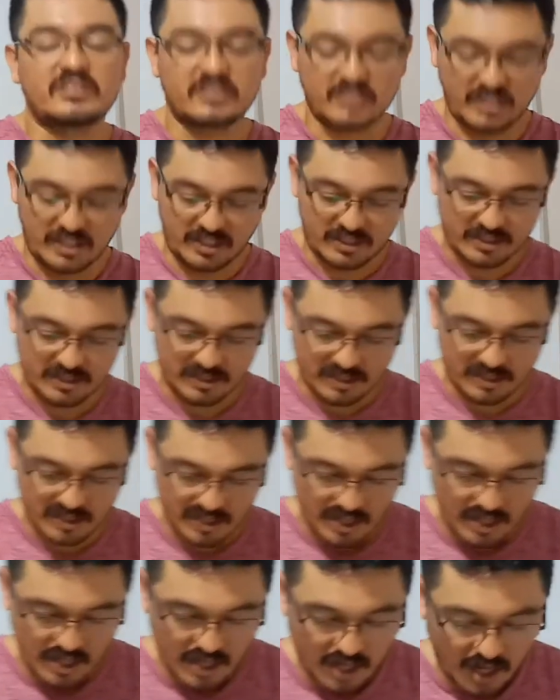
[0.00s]
set,
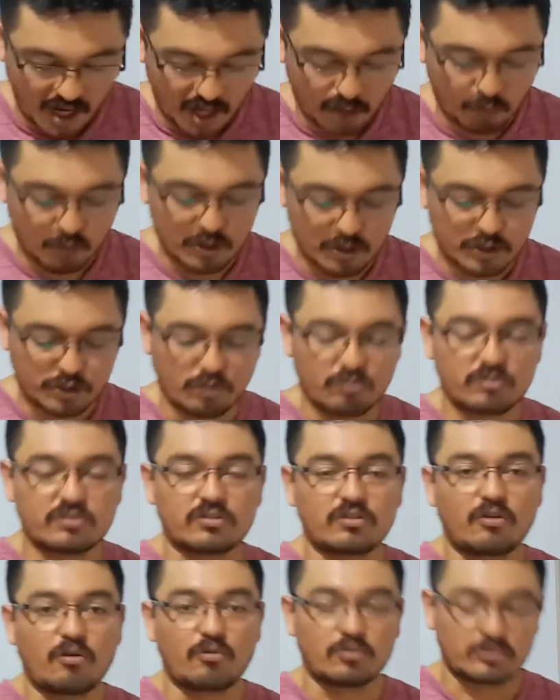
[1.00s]
I will show
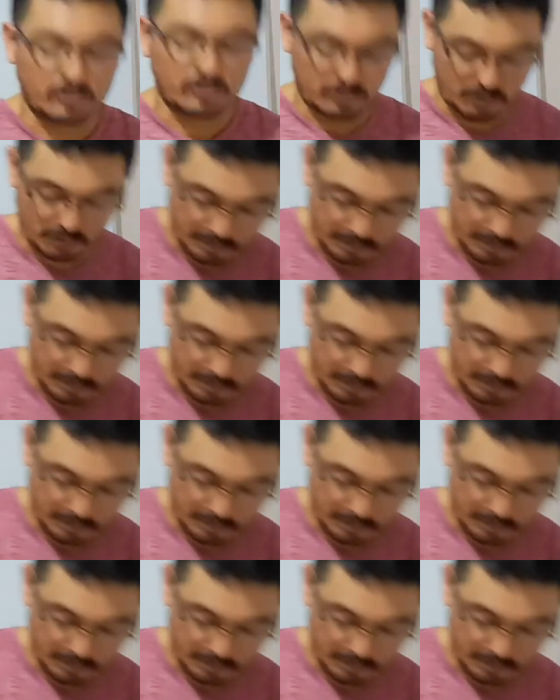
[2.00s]
draws or